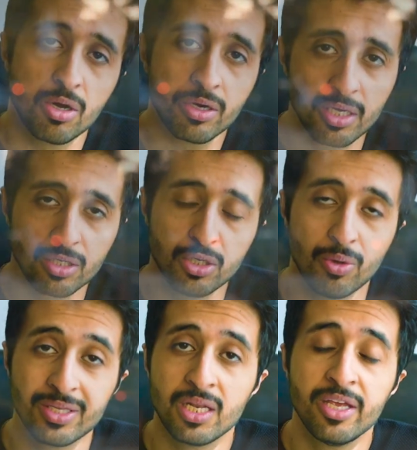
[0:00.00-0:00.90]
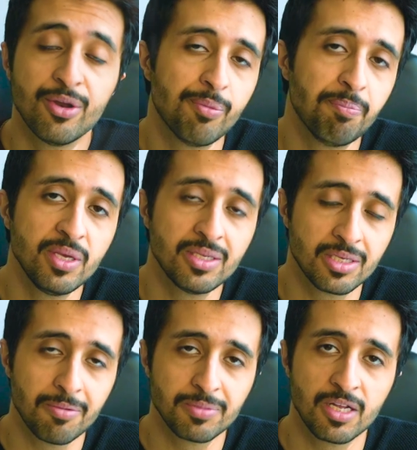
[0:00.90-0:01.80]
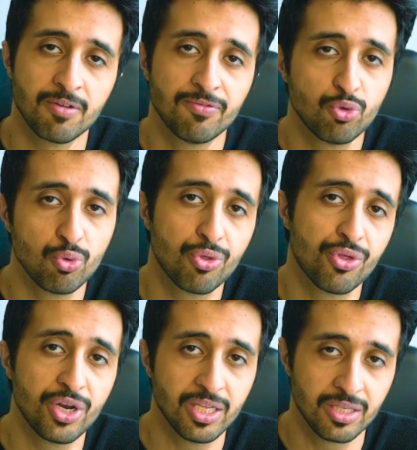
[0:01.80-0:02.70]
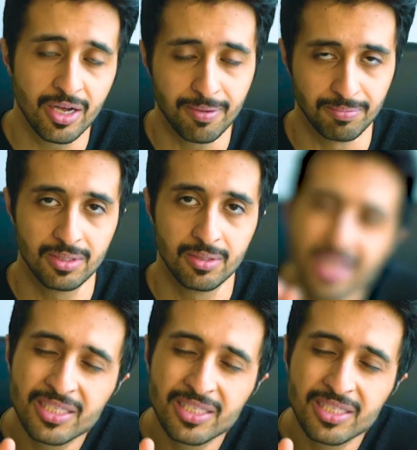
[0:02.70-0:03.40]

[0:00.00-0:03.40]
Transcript: talking to you until he repeats himself two or three times.